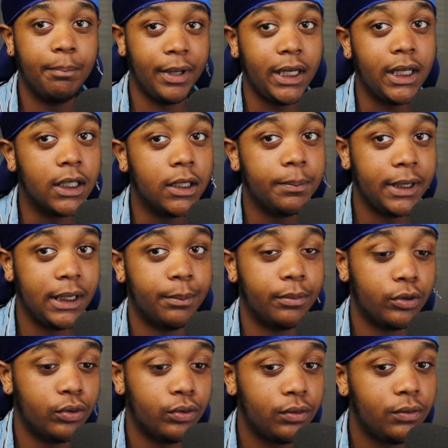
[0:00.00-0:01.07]
be good
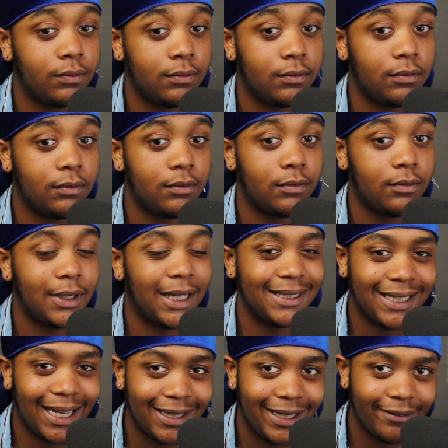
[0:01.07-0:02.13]
people.
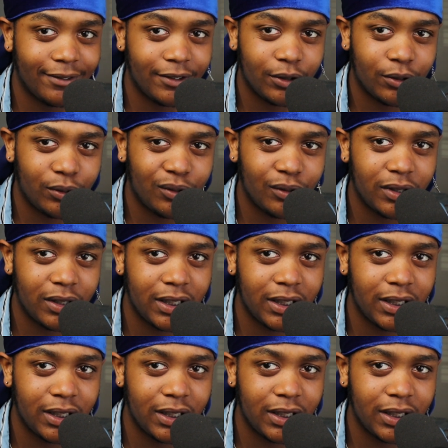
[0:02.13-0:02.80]
Is that difficult?